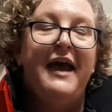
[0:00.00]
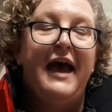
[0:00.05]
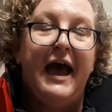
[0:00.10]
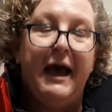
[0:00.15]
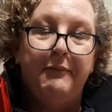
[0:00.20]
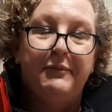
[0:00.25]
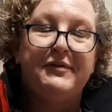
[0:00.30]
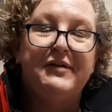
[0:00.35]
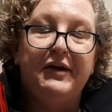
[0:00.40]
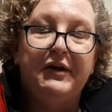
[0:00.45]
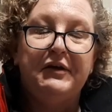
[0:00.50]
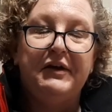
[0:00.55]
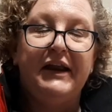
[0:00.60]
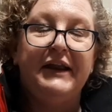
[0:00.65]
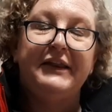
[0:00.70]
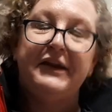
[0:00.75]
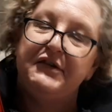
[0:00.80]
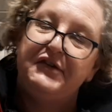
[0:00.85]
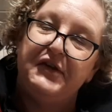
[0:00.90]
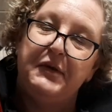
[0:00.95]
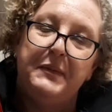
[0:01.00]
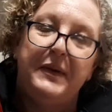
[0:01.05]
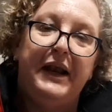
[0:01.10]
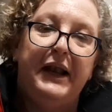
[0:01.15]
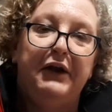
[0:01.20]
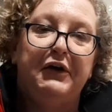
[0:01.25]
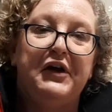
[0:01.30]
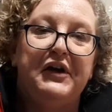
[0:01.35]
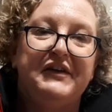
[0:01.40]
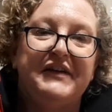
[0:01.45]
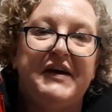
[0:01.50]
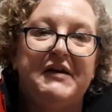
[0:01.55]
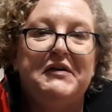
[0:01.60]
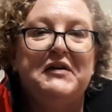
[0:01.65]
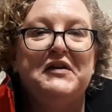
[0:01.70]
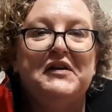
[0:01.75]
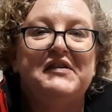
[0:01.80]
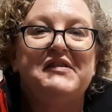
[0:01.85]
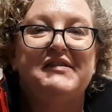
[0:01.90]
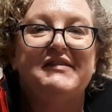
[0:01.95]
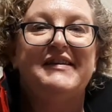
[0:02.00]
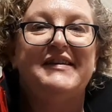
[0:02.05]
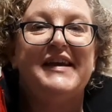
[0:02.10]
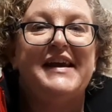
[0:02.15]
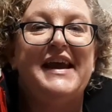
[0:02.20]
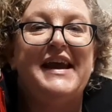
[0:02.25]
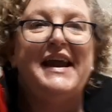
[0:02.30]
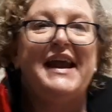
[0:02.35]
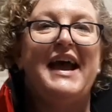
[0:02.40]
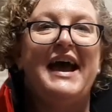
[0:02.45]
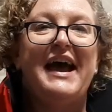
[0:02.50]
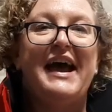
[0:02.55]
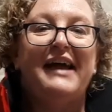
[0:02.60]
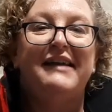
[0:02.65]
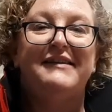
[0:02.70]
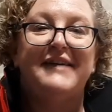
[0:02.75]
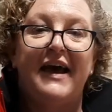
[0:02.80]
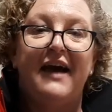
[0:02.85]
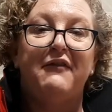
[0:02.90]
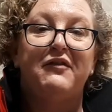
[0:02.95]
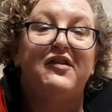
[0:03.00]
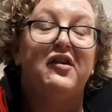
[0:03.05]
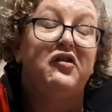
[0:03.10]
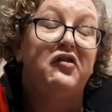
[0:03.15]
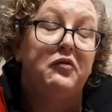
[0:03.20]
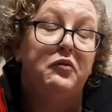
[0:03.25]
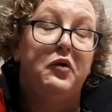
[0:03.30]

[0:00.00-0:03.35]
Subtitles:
Absolutely, there's somebody looking down on us today to have such a